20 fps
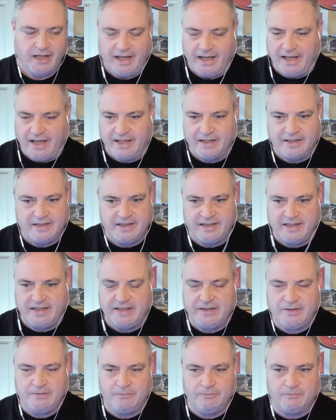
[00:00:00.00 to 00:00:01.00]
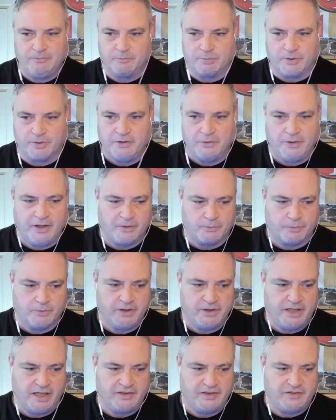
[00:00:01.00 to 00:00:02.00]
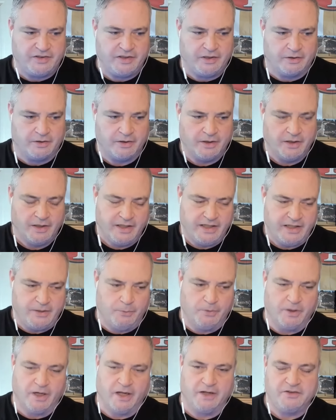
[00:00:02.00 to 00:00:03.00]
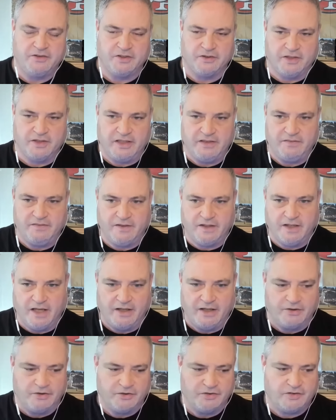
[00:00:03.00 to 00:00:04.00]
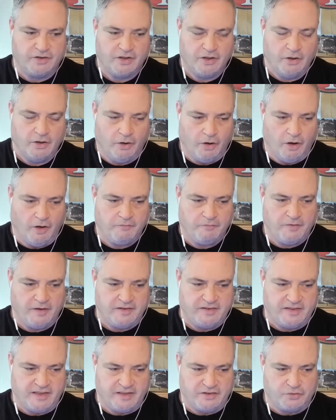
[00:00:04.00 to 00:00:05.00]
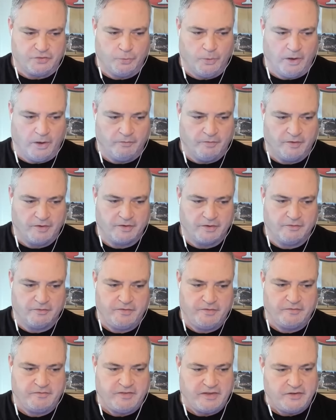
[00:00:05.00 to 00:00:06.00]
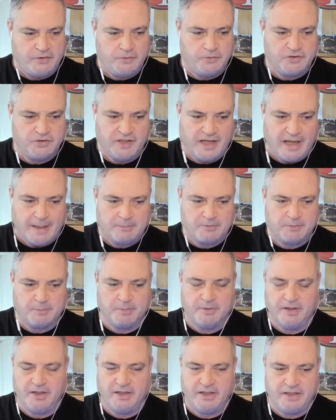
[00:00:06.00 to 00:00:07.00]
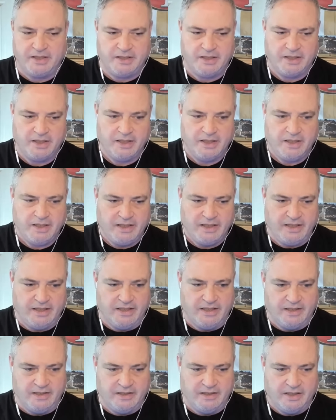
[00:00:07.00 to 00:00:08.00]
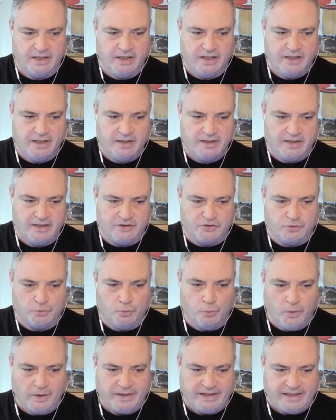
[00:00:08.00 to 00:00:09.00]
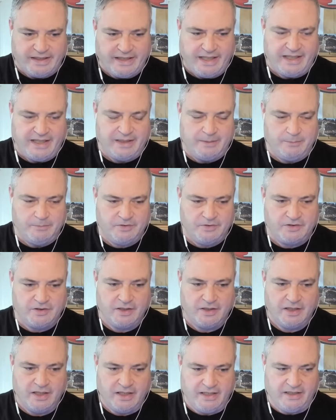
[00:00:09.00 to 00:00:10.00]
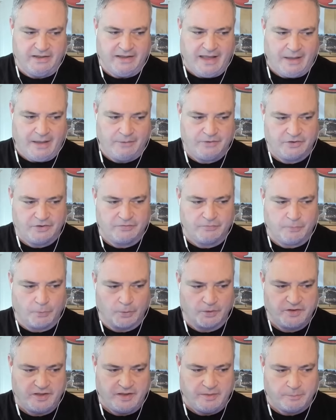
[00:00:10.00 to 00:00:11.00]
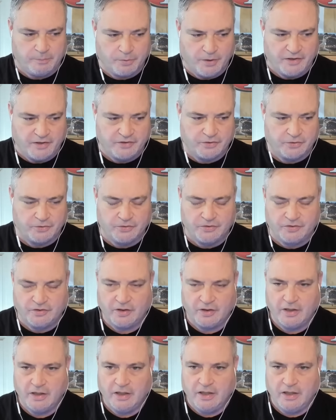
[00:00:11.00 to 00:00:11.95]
And he, Brendel had a really nice year. He went on to lead the Niners offense. He had 1,252 snaps played in, uh, in 20 games, and he allowed just 14 pressures.